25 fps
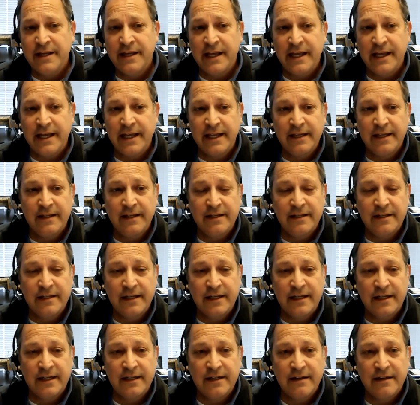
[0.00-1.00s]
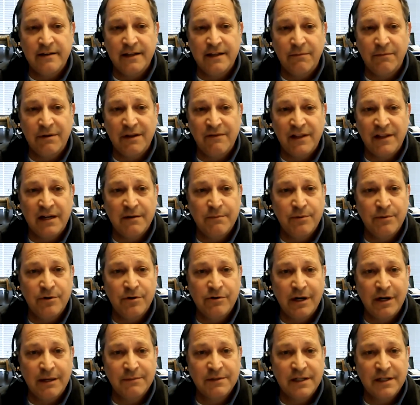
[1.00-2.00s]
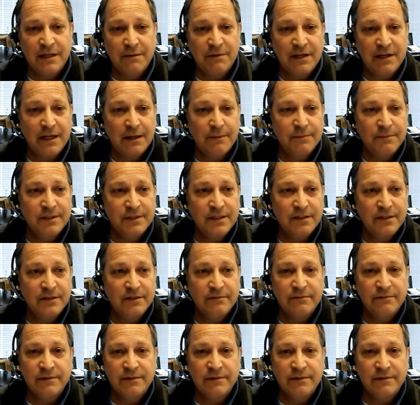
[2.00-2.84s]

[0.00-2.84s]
And then we have a lot of programs coming up. So